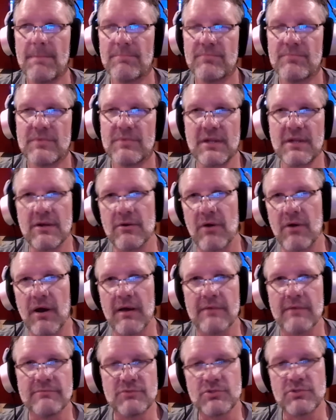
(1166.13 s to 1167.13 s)

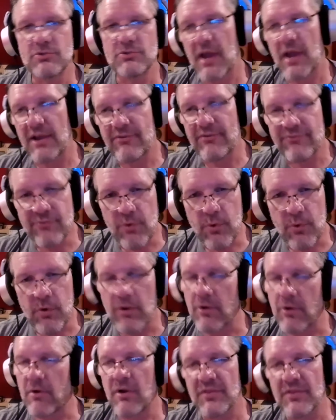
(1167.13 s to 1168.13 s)
on track
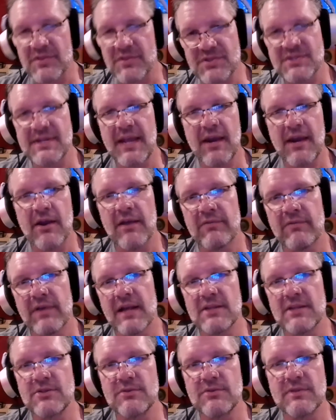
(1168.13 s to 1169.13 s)
4 or on the snare, I've
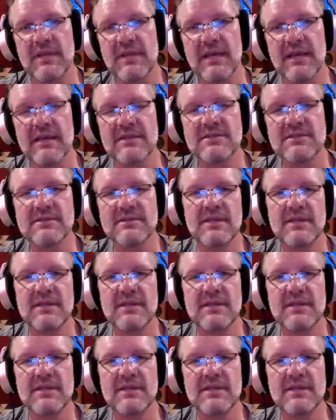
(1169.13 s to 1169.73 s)
got to do this.